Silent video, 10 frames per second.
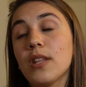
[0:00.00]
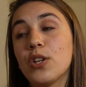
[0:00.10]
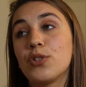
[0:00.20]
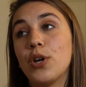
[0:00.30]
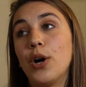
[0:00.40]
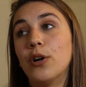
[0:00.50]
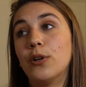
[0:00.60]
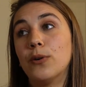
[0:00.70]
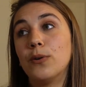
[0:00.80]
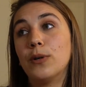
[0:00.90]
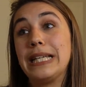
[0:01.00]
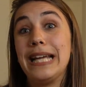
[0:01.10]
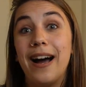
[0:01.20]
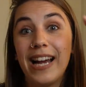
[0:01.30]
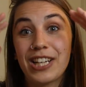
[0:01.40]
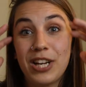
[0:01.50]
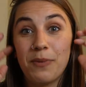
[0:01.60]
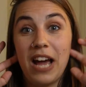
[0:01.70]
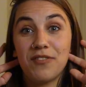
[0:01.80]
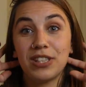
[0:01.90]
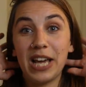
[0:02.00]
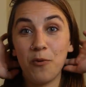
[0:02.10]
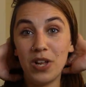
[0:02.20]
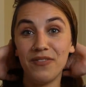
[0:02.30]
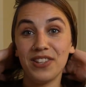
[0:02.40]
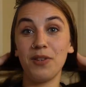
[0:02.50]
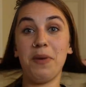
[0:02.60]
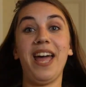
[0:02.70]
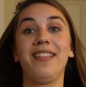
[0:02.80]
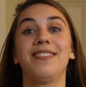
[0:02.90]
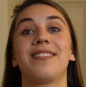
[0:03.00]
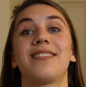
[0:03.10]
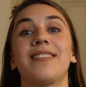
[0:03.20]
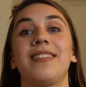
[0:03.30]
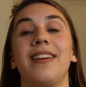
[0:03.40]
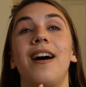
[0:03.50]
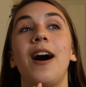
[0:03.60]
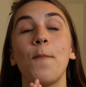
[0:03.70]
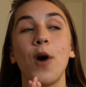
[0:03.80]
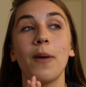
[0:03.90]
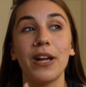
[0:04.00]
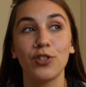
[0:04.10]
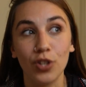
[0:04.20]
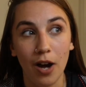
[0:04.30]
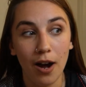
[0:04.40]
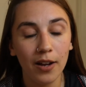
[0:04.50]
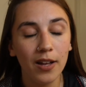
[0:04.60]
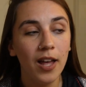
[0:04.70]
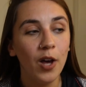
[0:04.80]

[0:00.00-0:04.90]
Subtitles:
So yeah, I actually am gonna have to like weave in some ends on my sock,